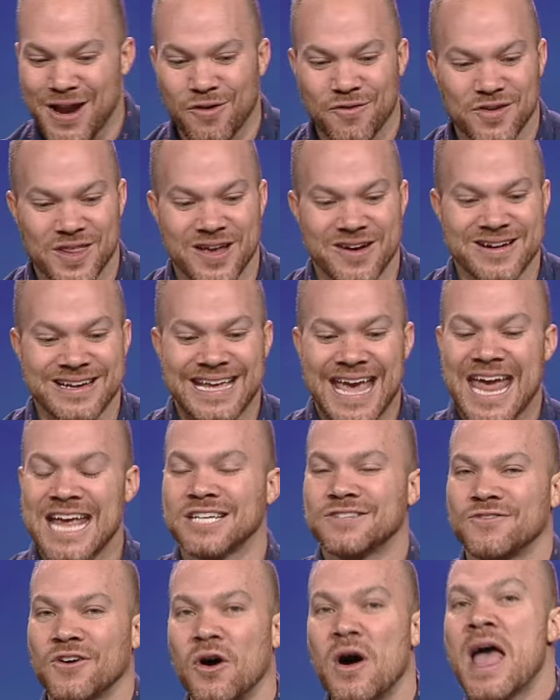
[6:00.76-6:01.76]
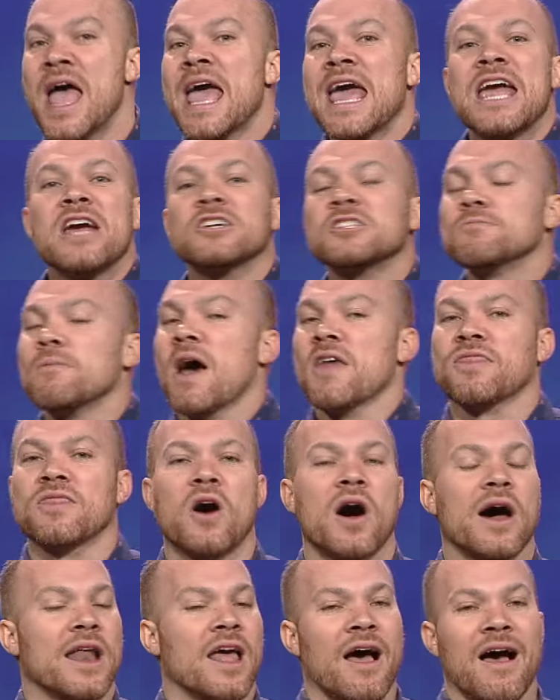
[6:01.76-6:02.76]
over there in Gainesville, here's my
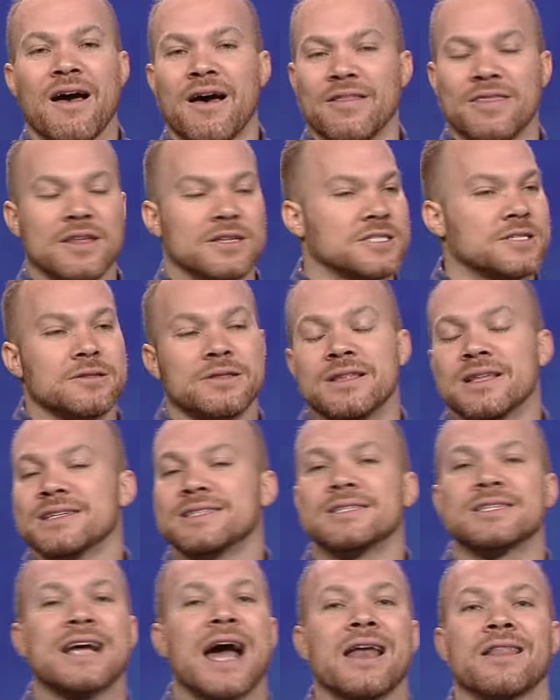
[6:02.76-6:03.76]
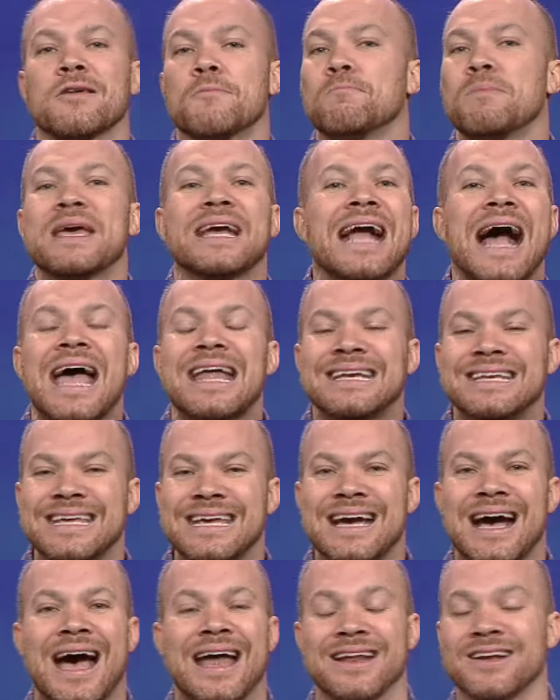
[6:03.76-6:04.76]
thought. This is kind of the big
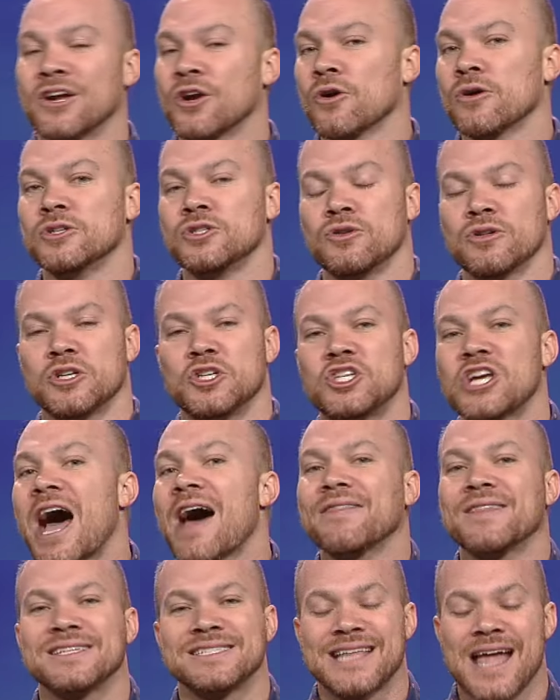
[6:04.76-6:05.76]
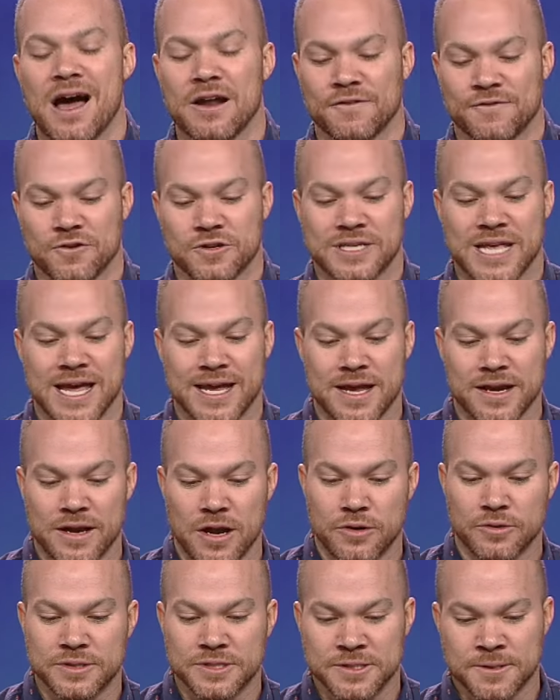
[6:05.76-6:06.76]
idea. I'd encourage you to jot this down if you're taking
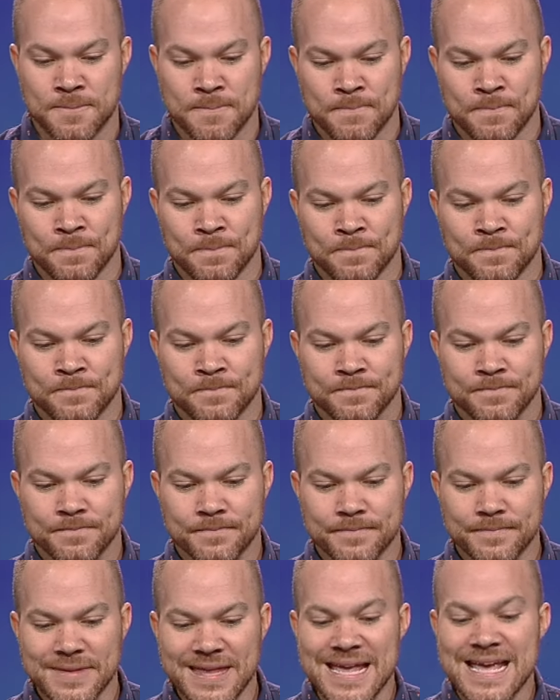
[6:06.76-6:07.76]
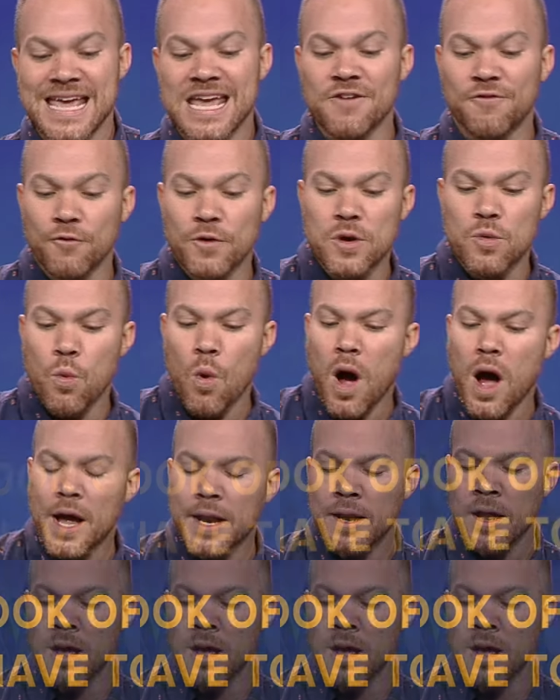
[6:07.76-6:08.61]
notes. If we want